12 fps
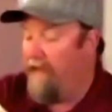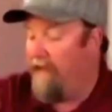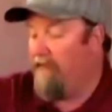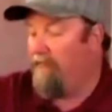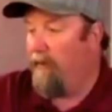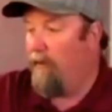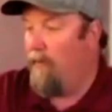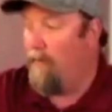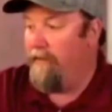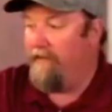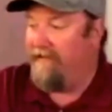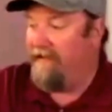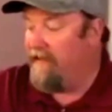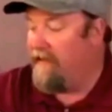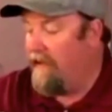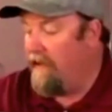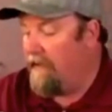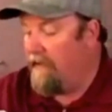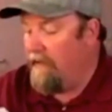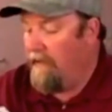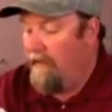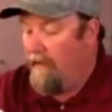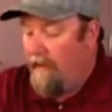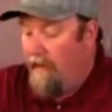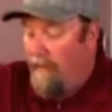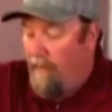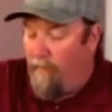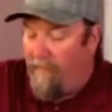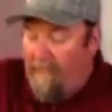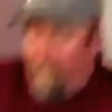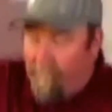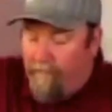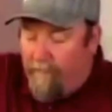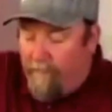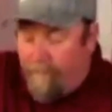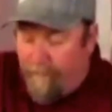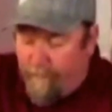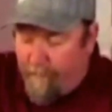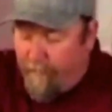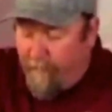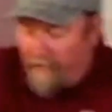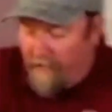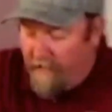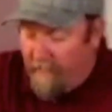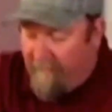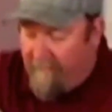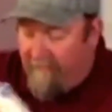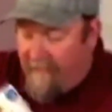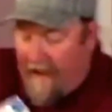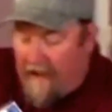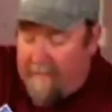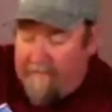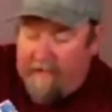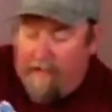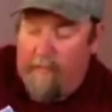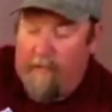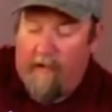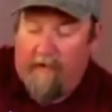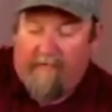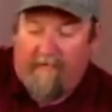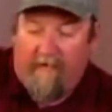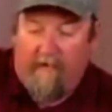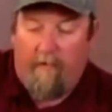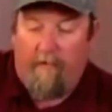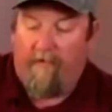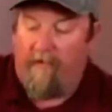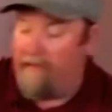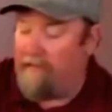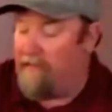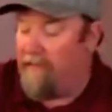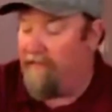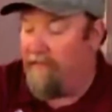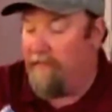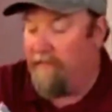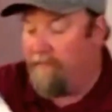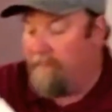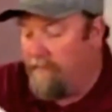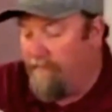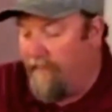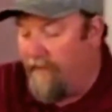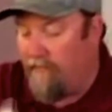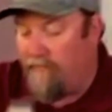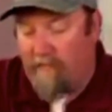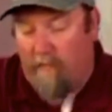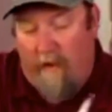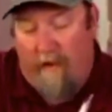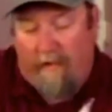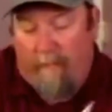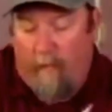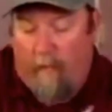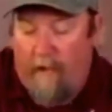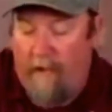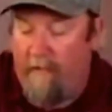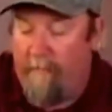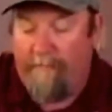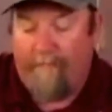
this, but what we did get was a pretty good stack of coupons to use at different vendors around Emporia.